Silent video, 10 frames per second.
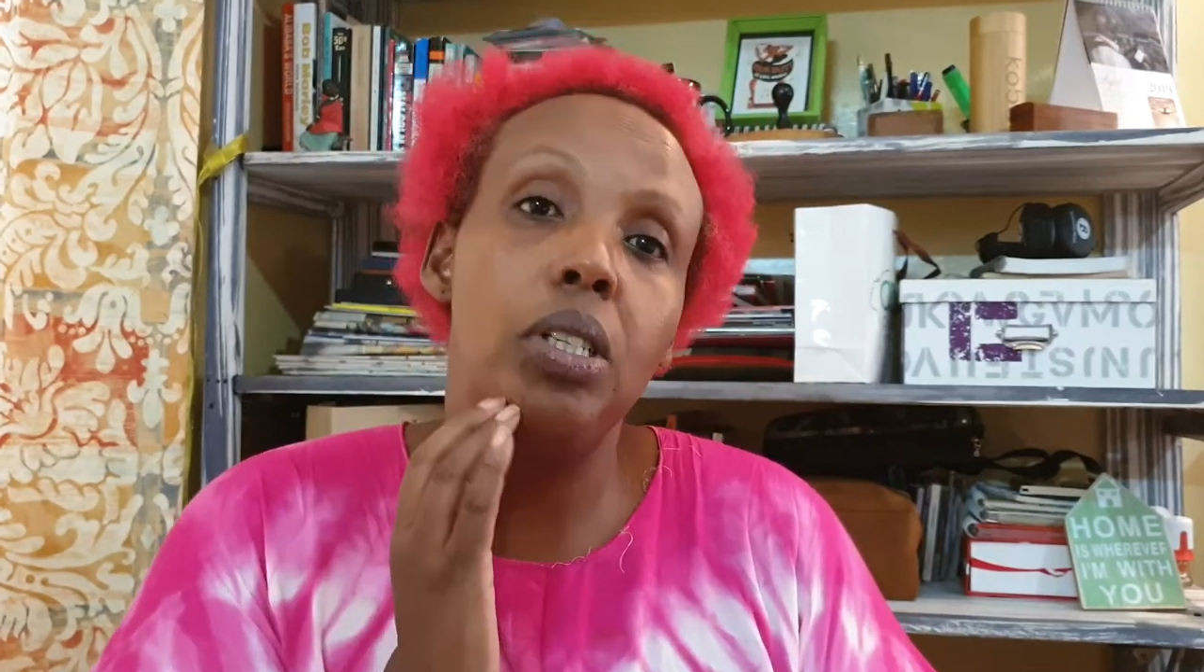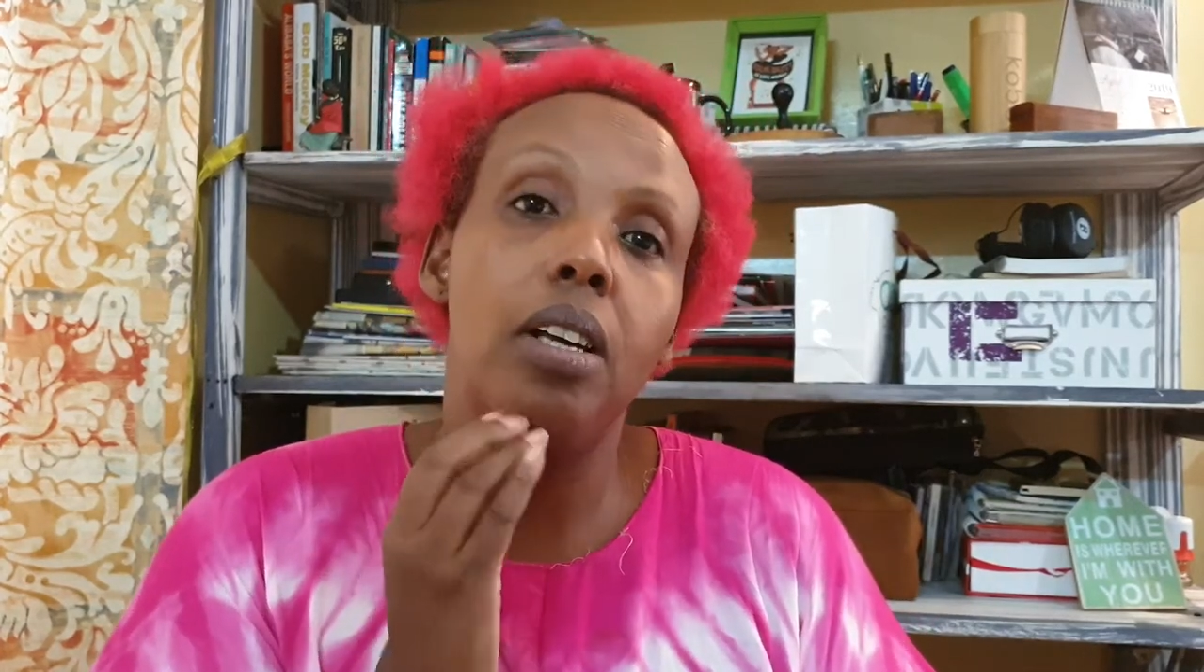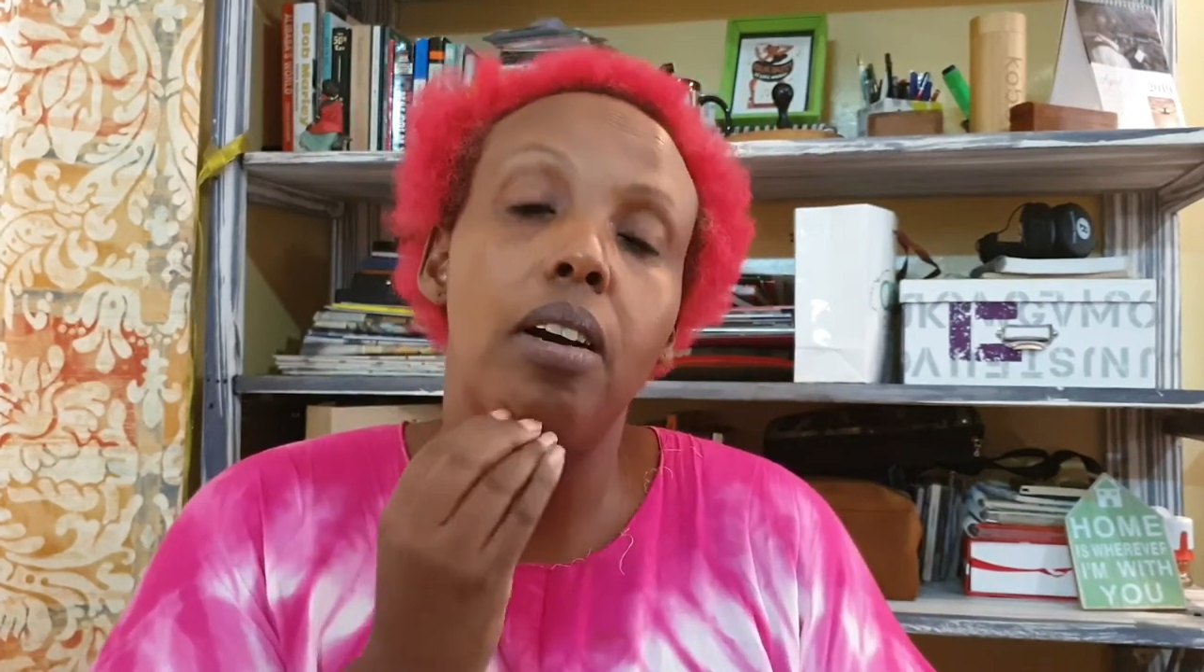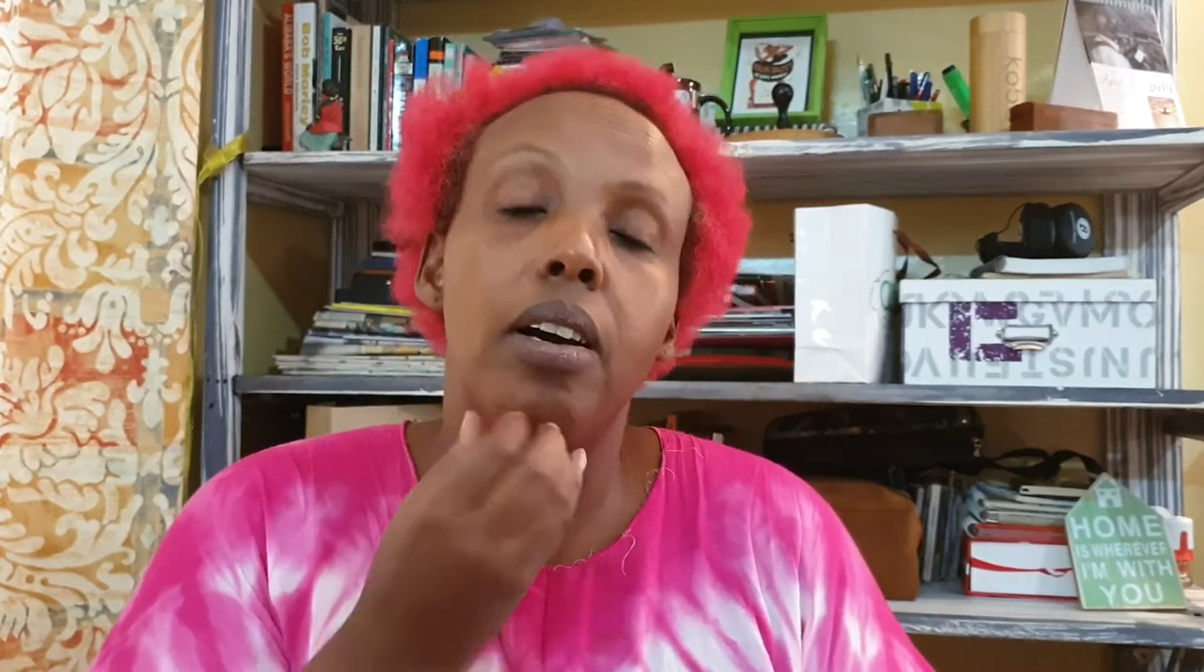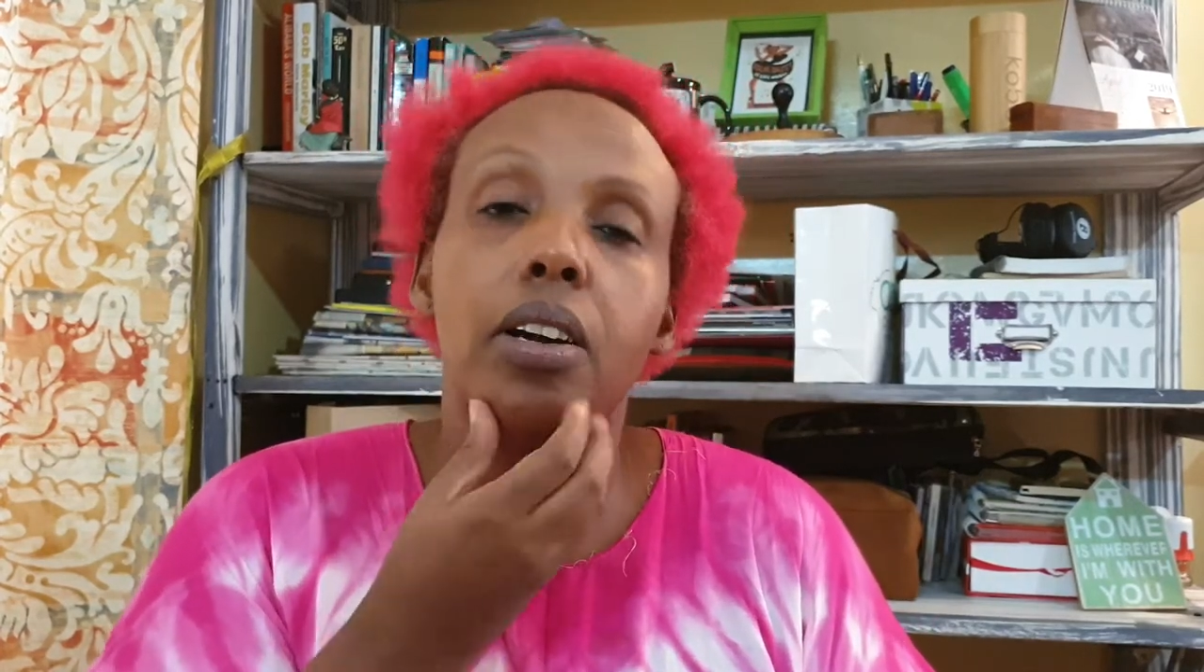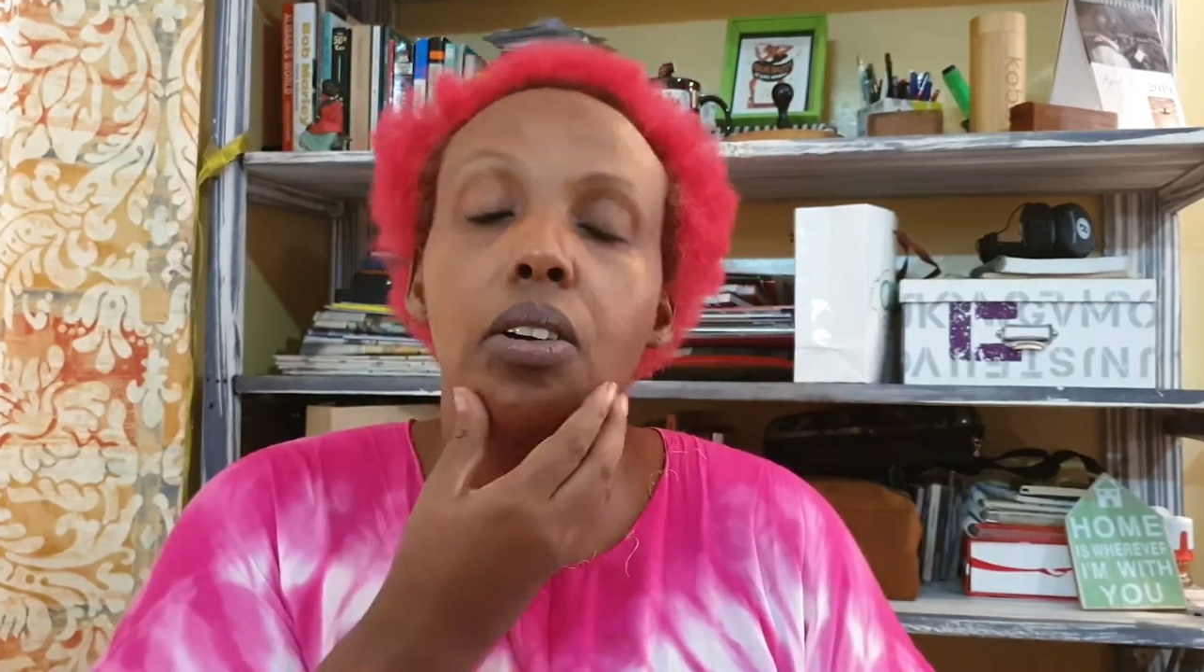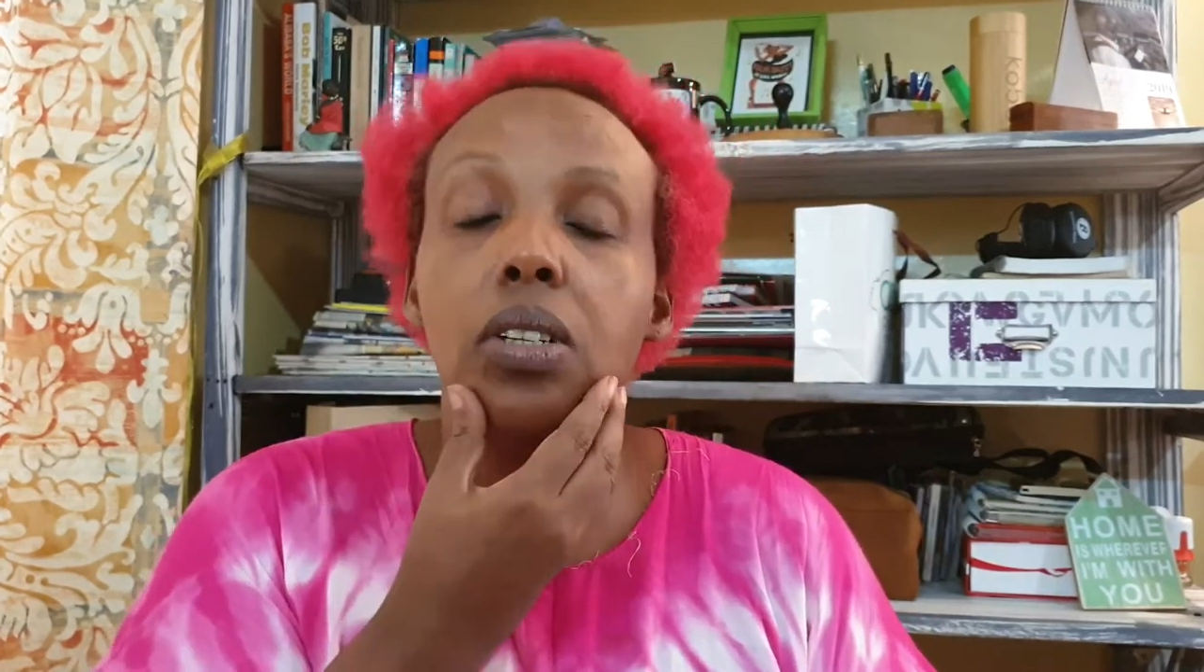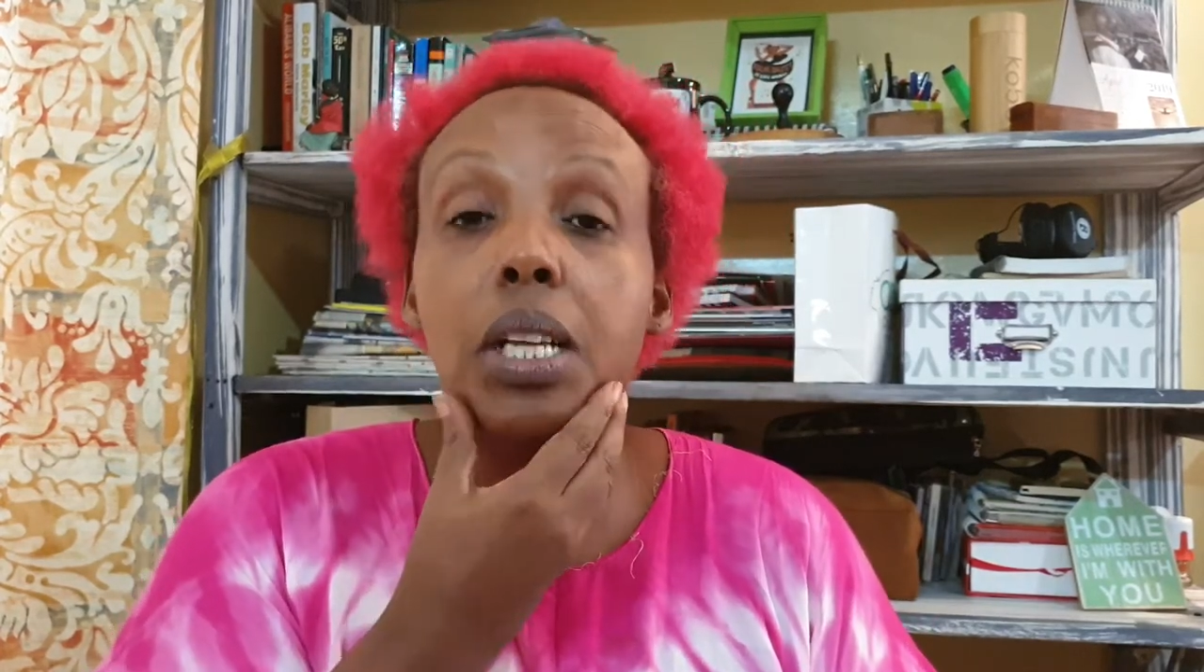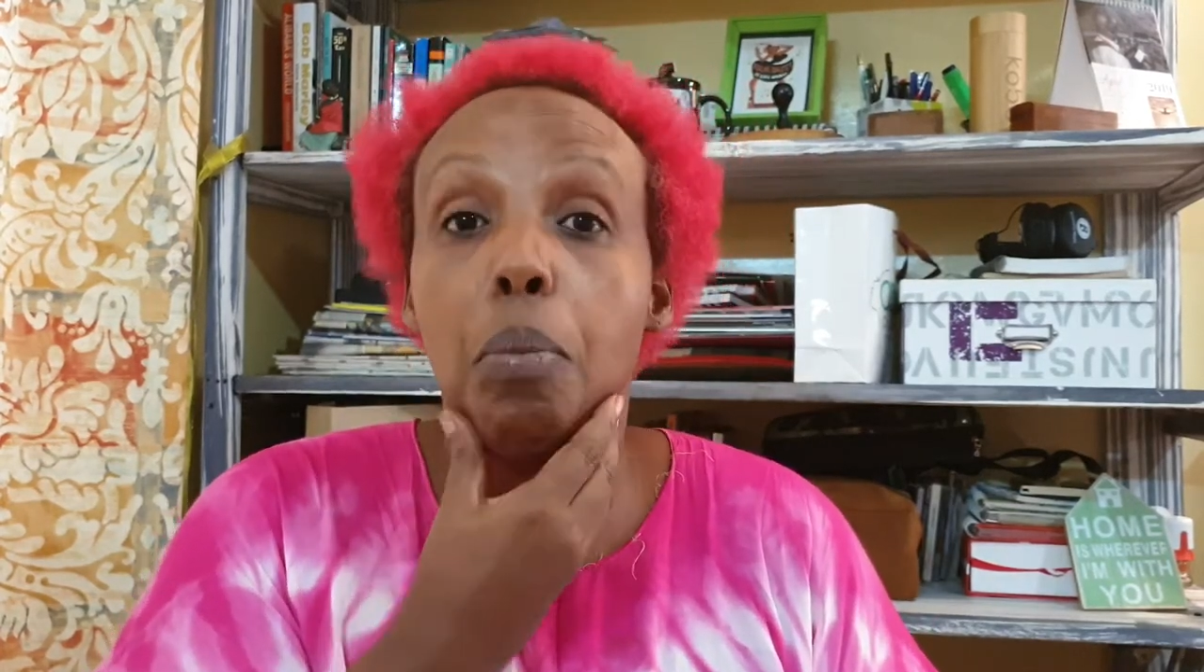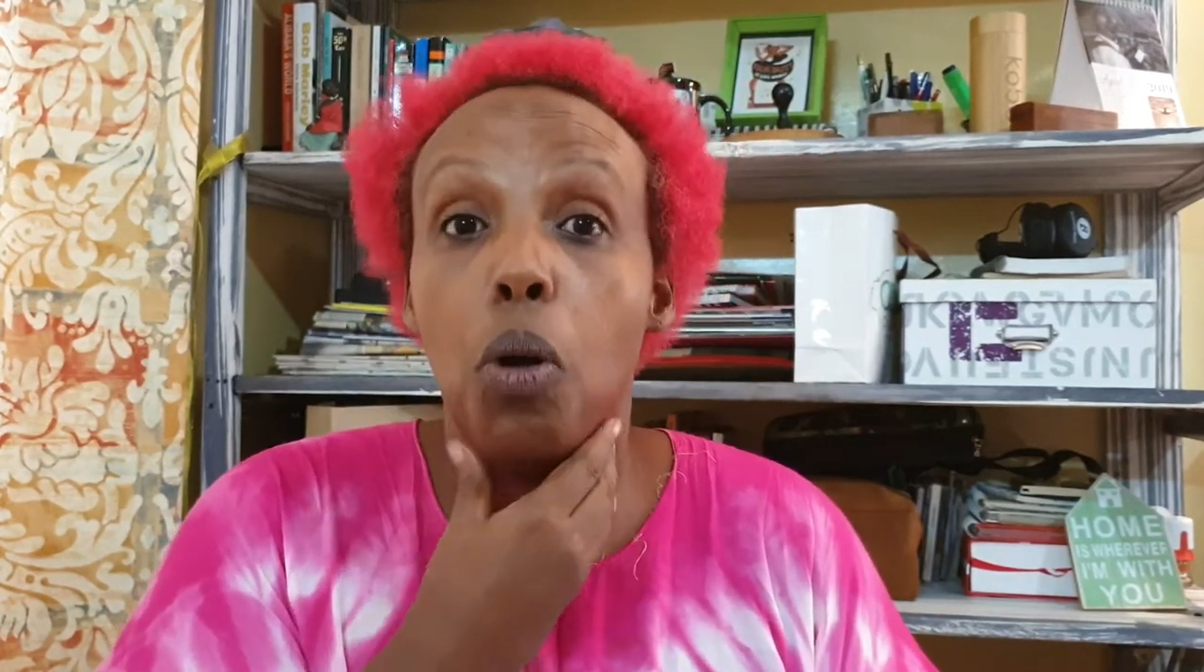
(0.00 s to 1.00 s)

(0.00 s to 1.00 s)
rosehip